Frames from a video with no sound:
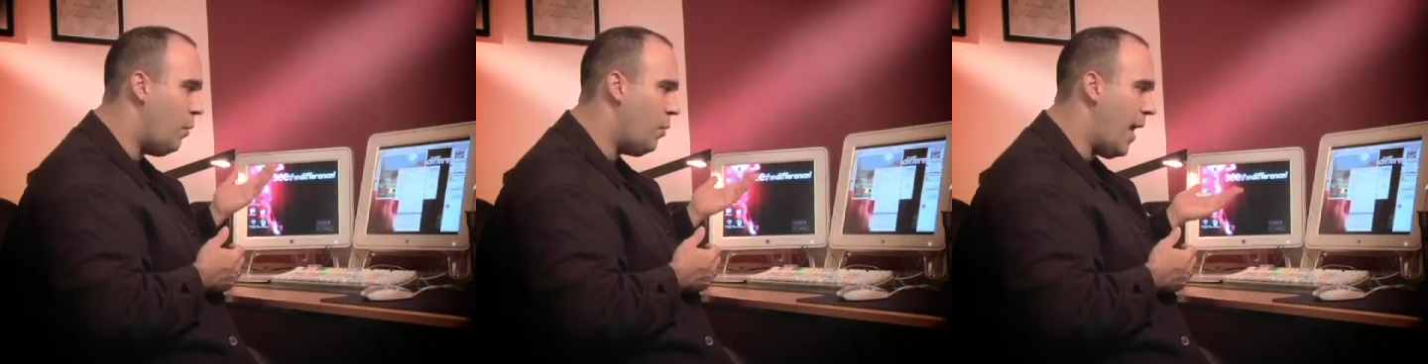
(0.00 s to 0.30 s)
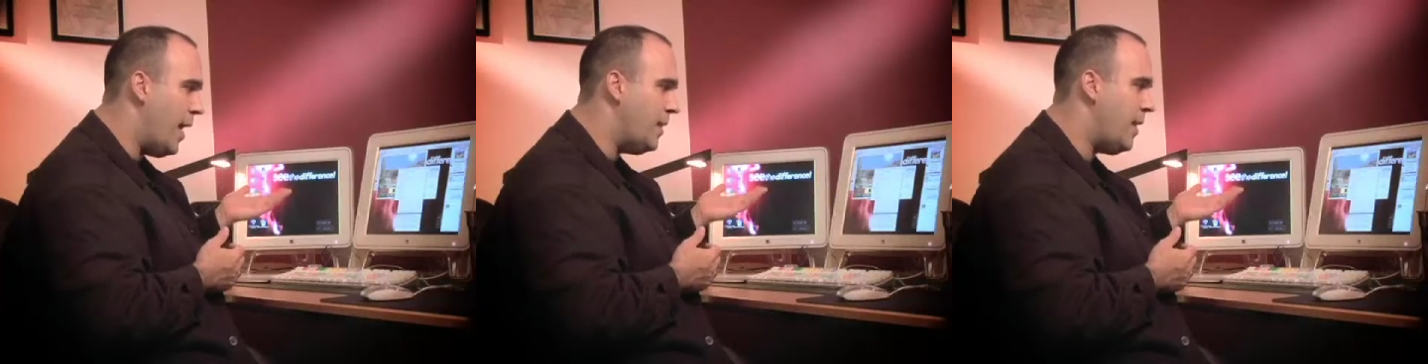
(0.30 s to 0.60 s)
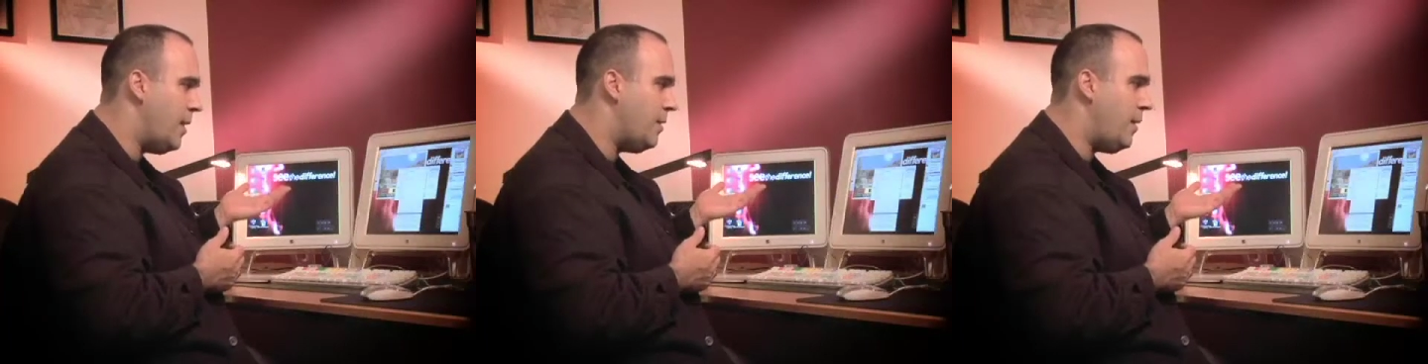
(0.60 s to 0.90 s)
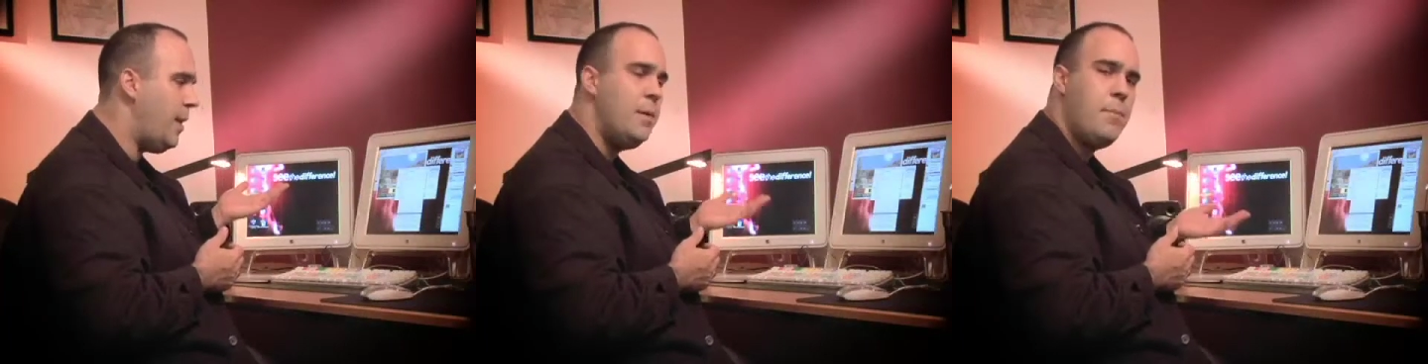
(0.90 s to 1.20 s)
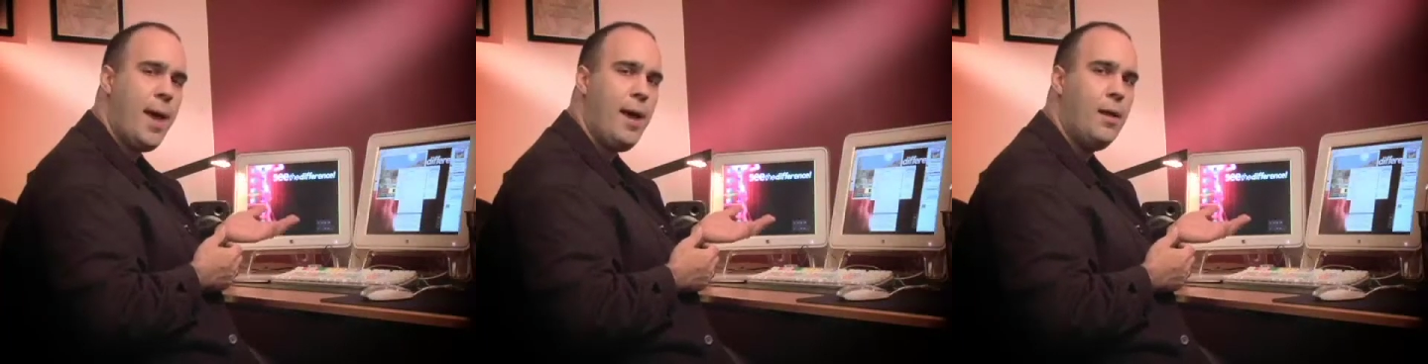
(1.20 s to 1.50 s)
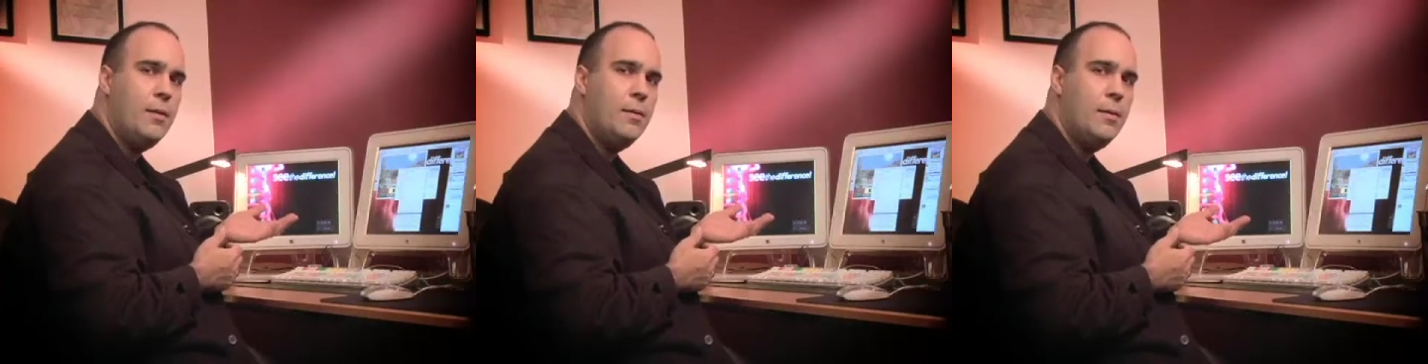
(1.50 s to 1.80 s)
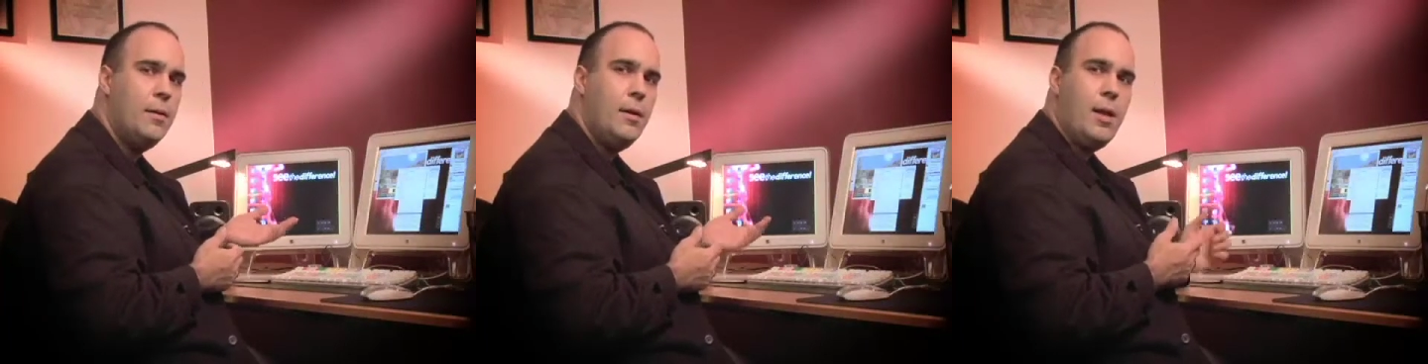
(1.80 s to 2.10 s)
both NTSC and PAL
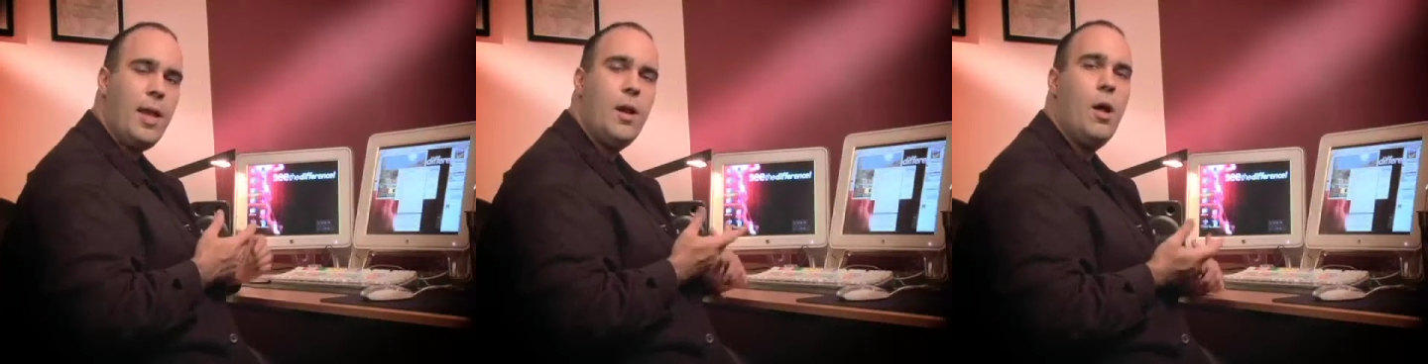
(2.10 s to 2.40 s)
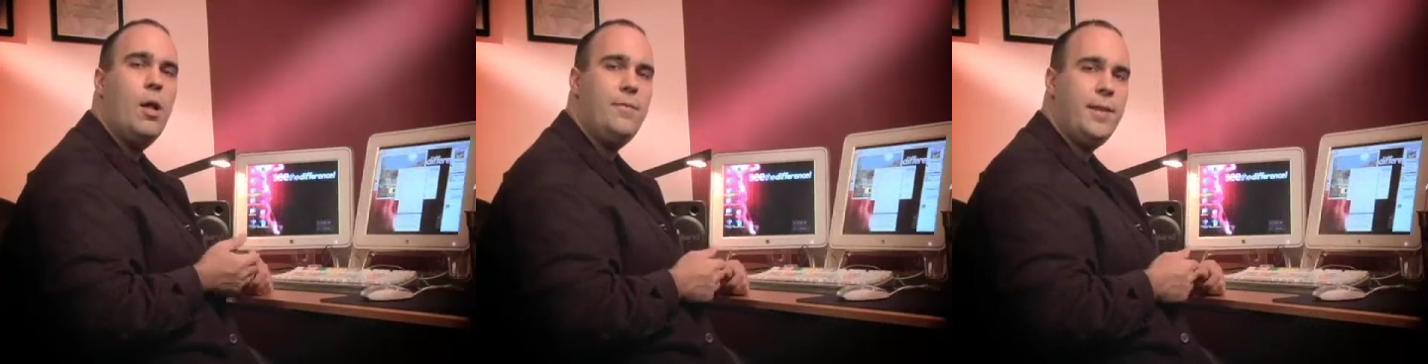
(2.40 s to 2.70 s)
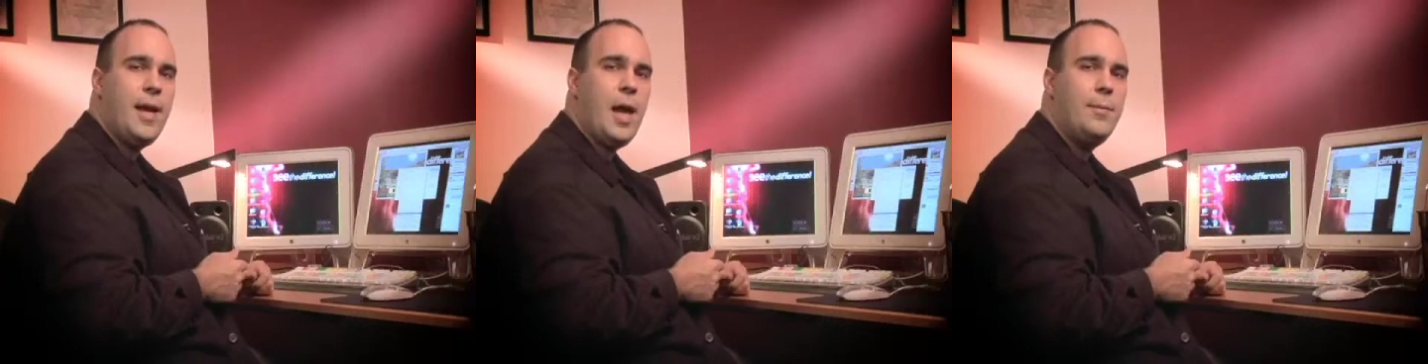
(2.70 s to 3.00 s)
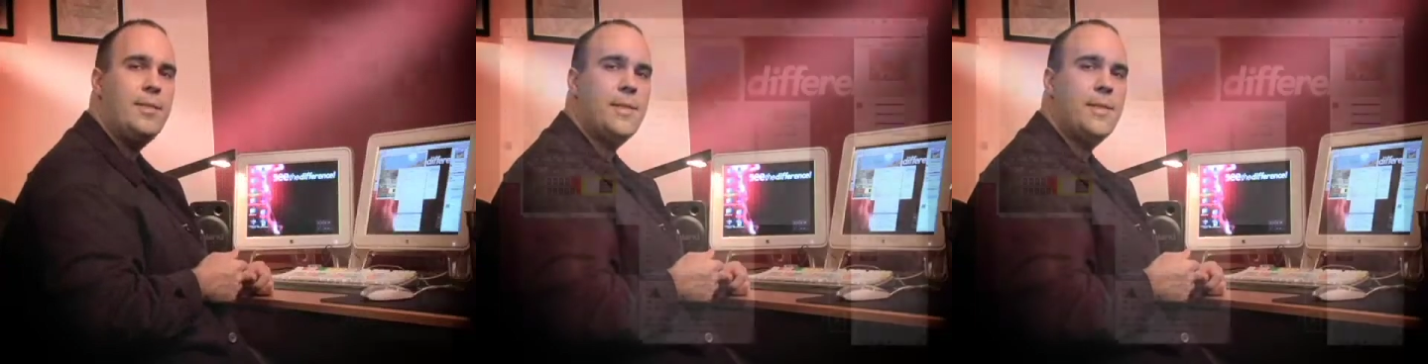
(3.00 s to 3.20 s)
in all of the common